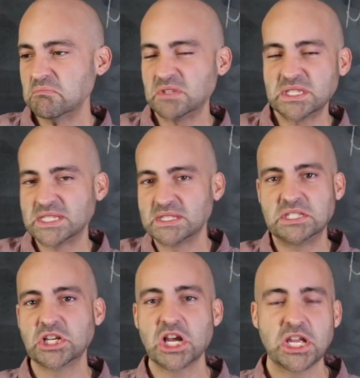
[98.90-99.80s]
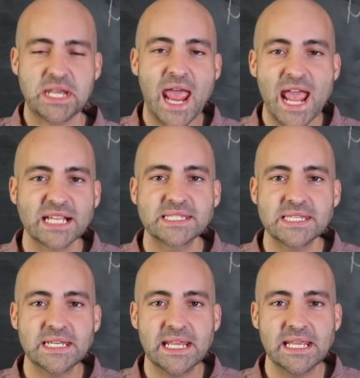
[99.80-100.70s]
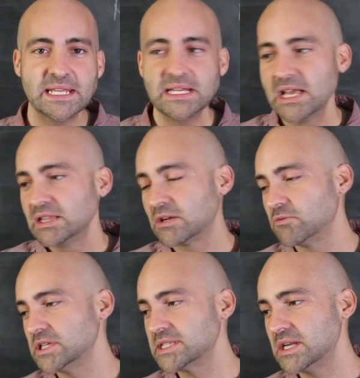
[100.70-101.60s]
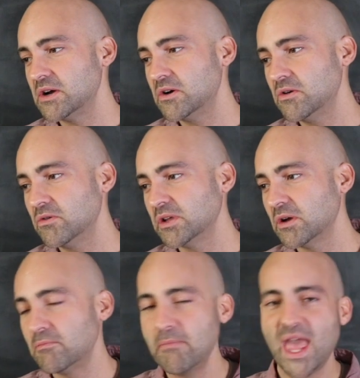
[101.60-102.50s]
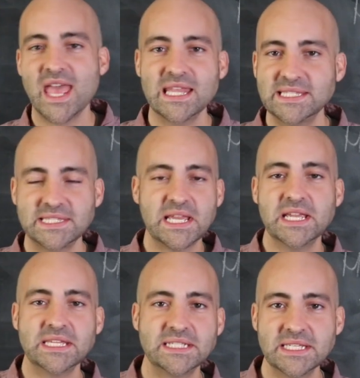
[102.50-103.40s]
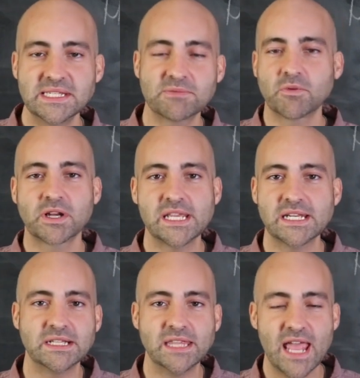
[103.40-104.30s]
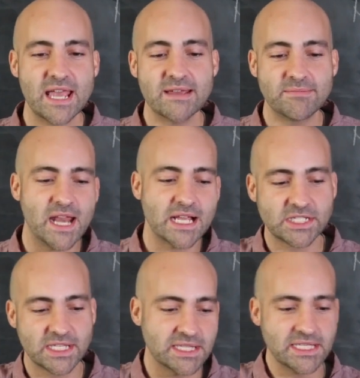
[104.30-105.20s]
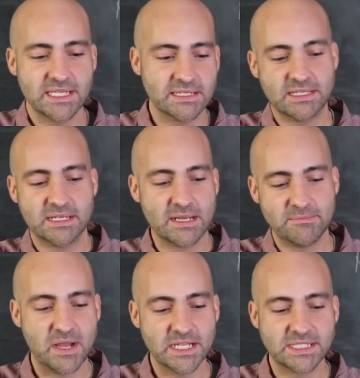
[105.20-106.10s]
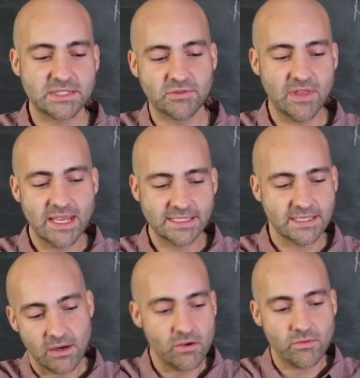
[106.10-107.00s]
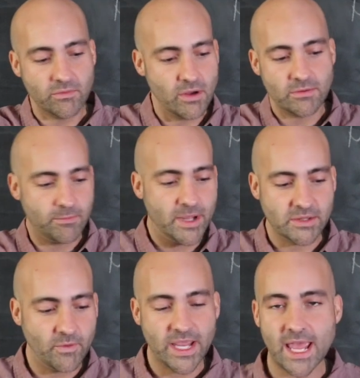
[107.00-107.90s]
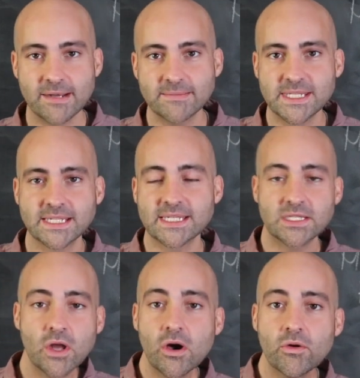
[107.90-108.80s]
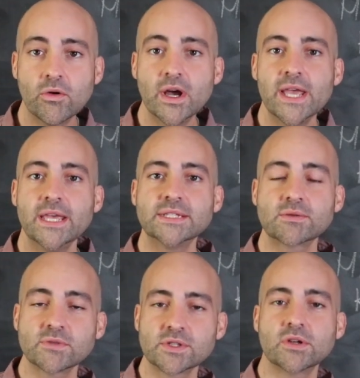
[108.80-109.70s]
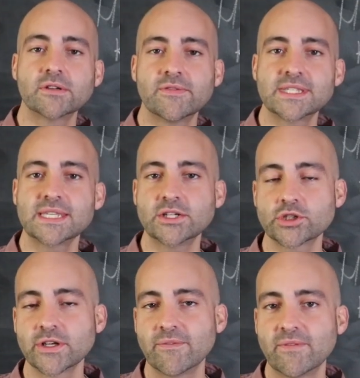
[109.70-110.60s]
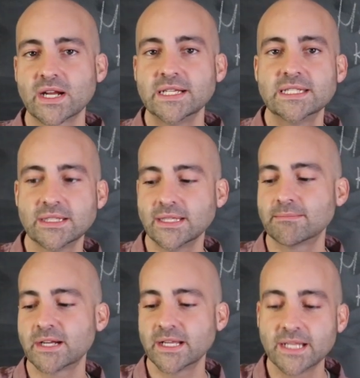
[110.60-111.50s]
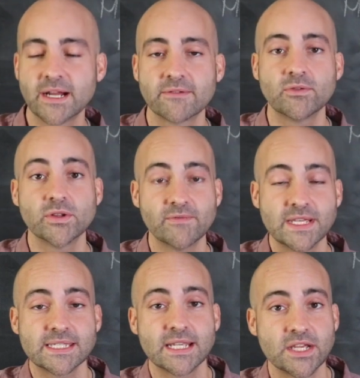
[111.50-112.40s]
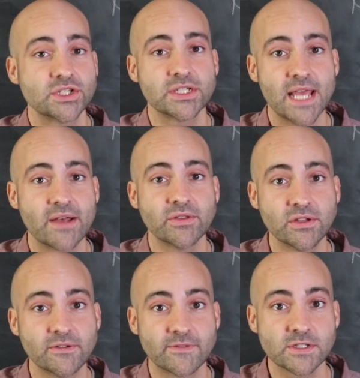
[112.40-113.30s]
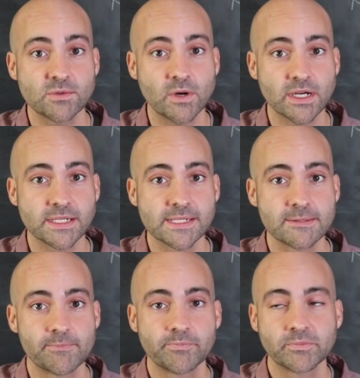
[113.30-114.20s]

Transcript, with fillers: giant accident. There was no, you know, mad scientist working in a lab and accidentally combines two things and oh, oh, by the way, atoms exist. No, it's a result of a century of very deliberate and careful investigation to how the universe works.